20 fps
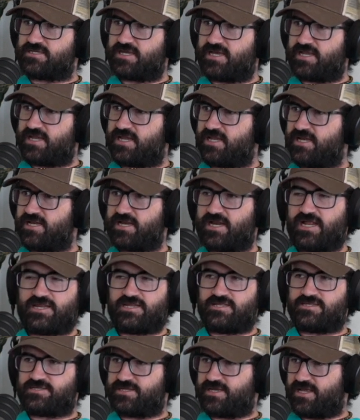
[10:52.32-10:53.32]
to get in and I
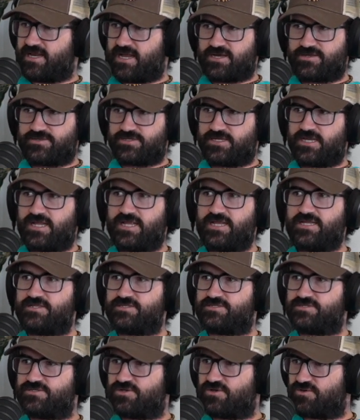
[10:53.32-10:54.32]
need to get out, and I
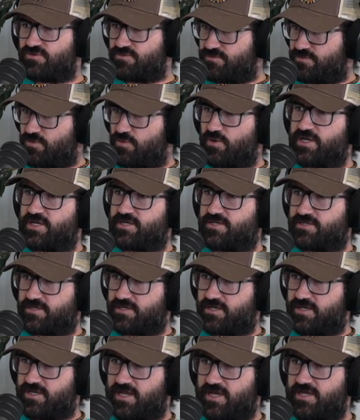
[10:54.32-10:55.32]
need to go quick,
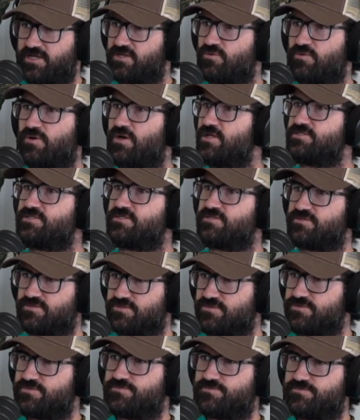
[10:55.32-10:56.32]
and I don't want
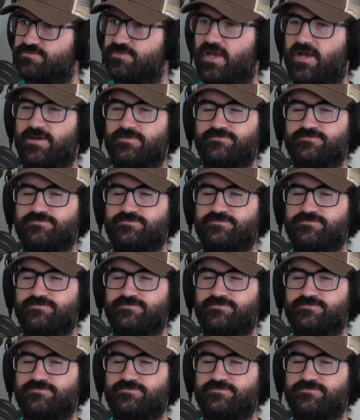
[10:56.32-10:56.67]
to. Yeah.